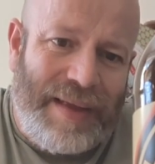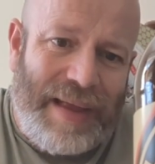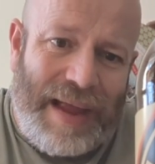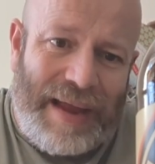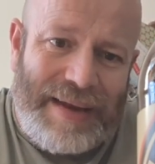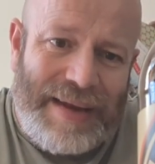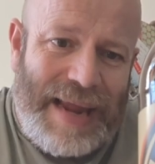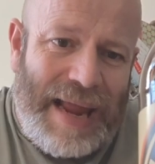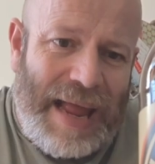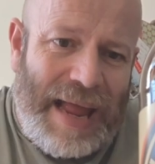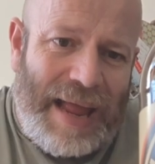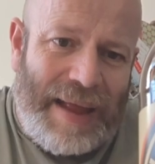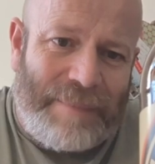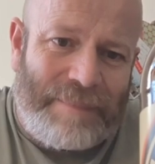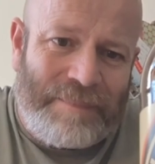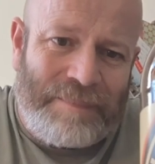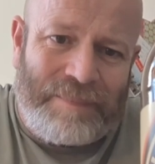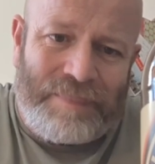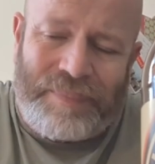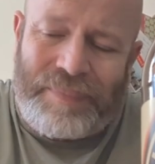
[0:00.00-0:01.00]
And yeah,
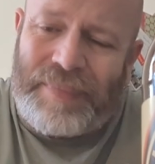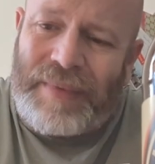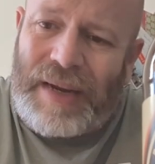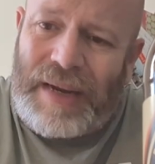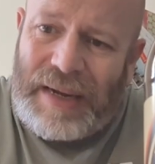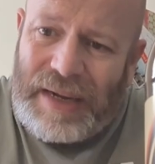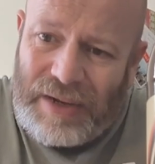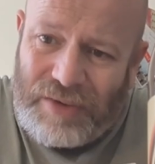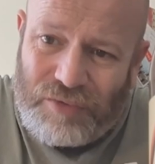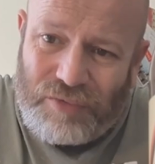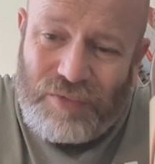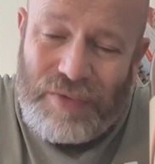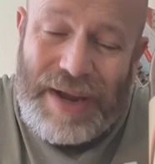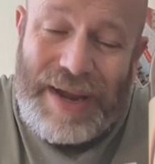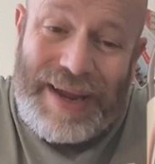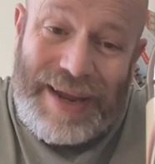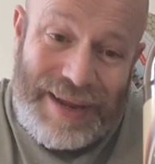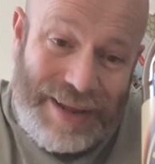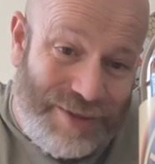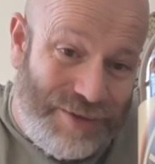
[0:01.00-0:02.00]
it's good.
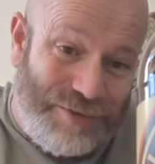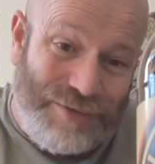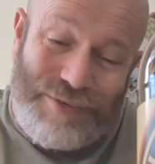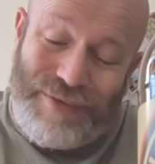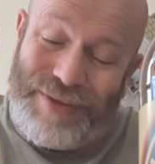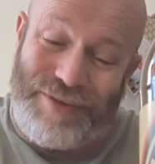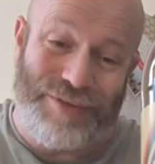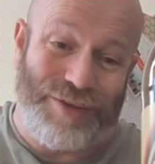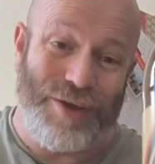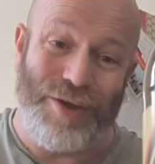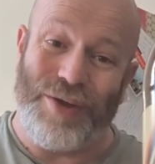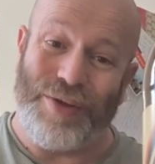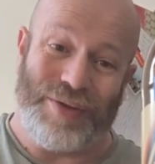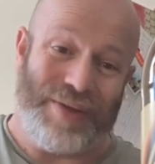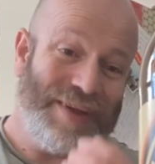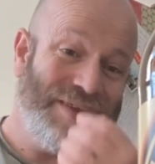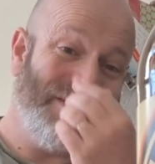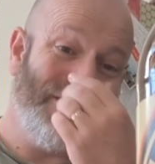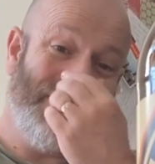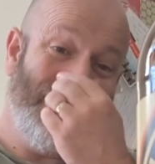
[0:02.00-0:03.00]
It's still good.
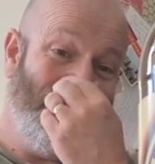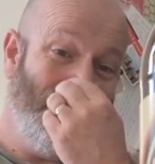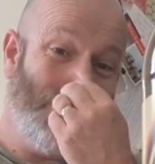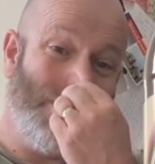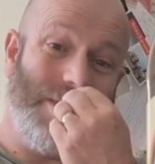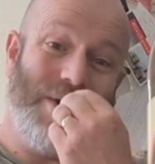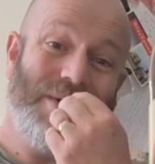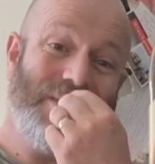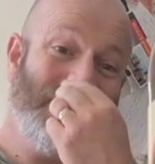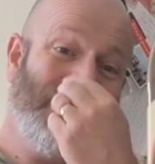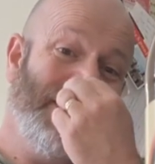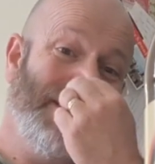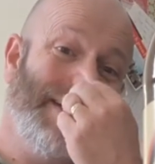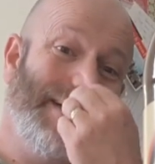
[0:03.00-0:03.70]
It's still good.